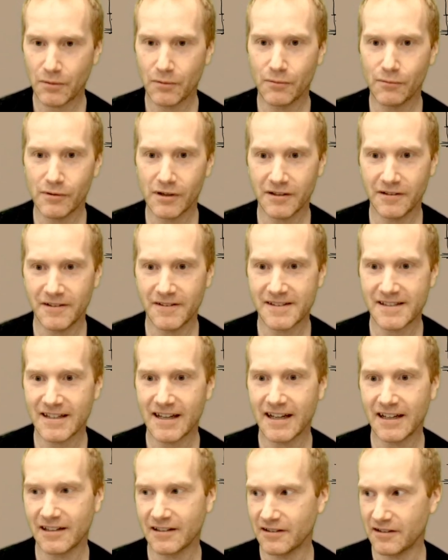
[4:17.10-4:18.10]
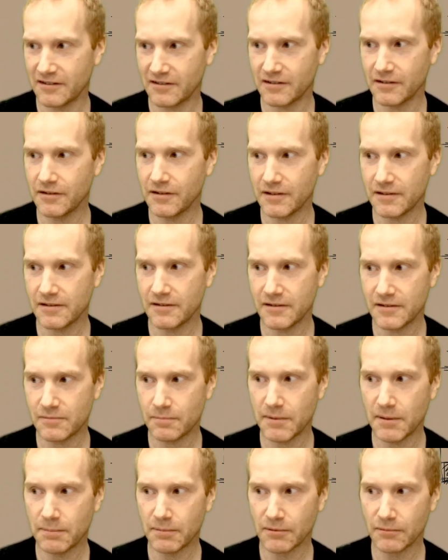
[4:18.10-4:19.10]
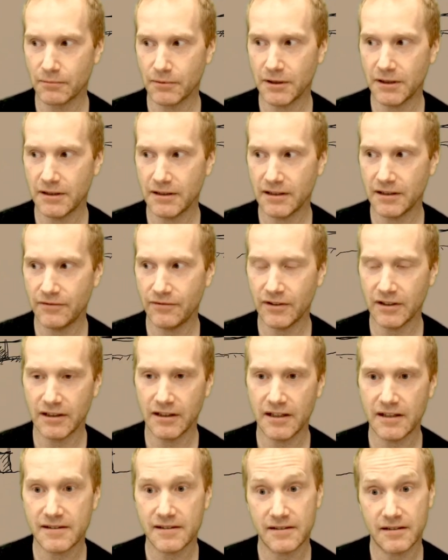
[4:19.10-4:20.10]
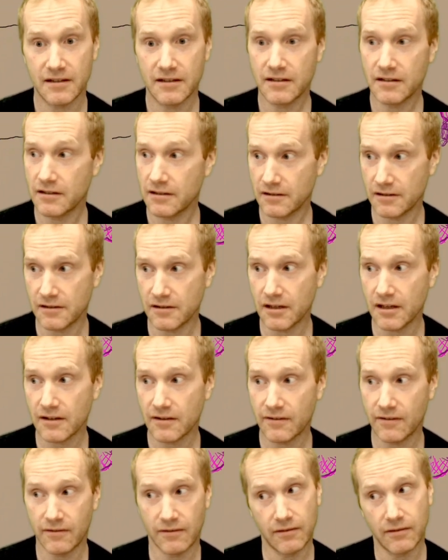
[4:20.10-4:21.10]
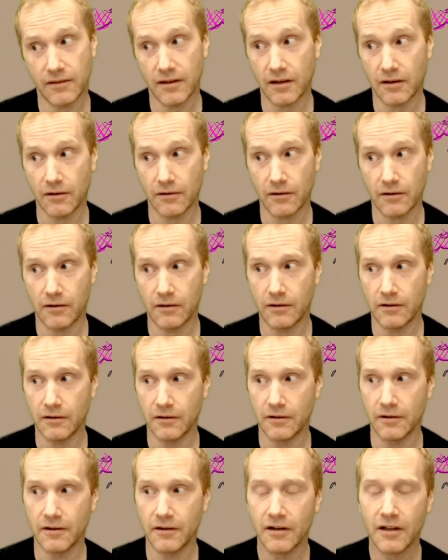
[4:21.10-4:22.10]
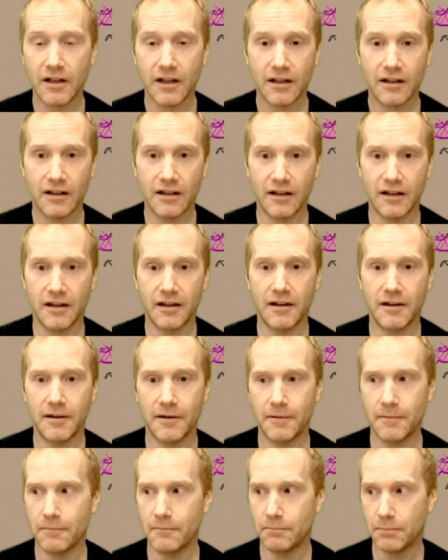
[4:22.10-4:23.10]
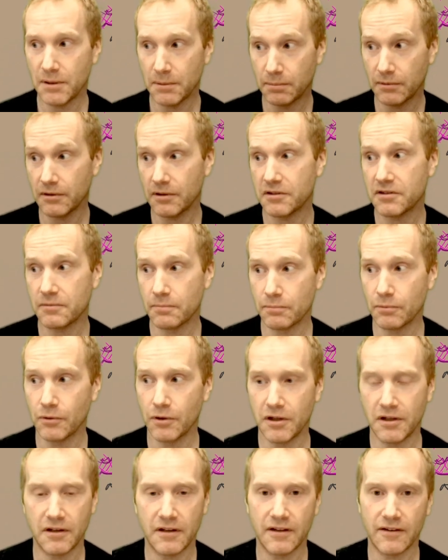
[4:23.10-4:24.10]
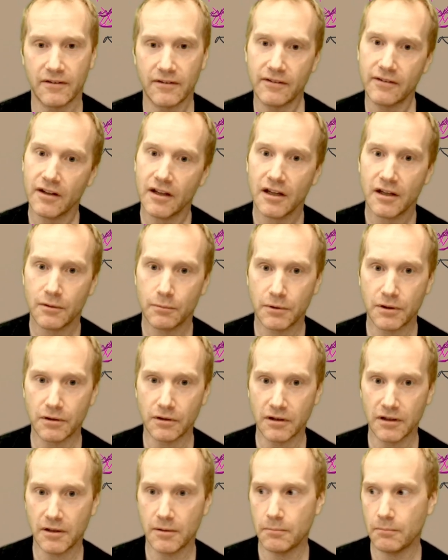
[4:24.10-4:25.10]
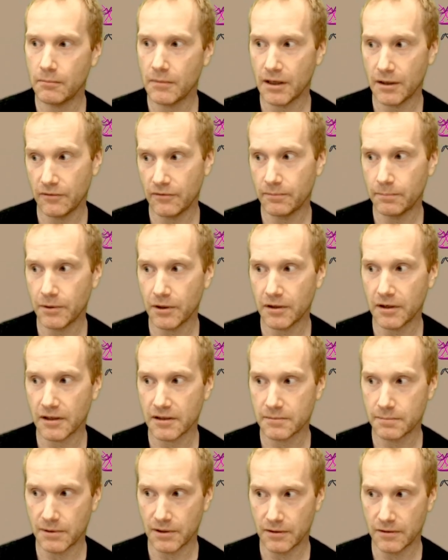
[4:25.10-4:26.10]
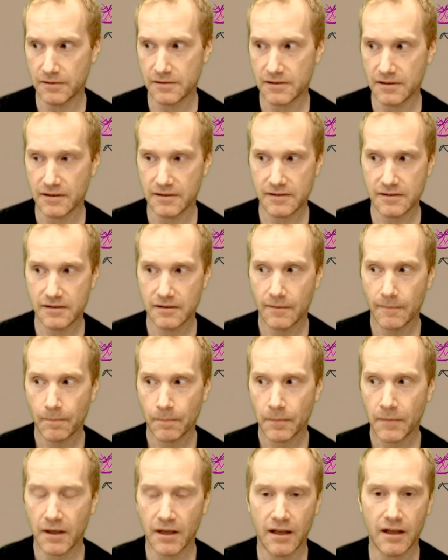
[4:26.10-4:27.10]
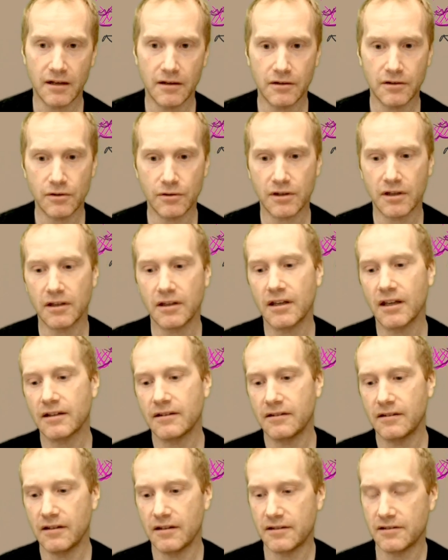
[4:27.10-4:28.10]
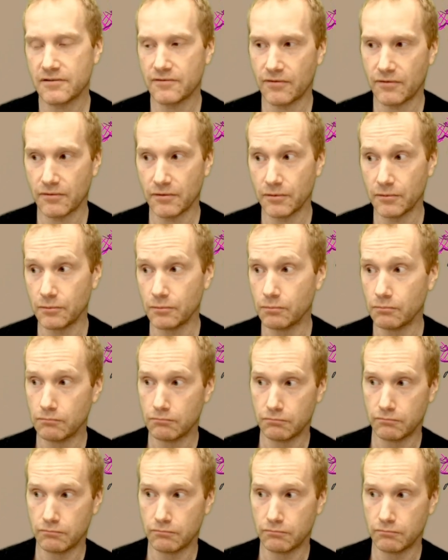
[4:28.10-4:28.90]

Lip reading: What are you saying? Does people really feel this? And yes, there are. People have supported this. We call them out-of-body experiences. And you can get this through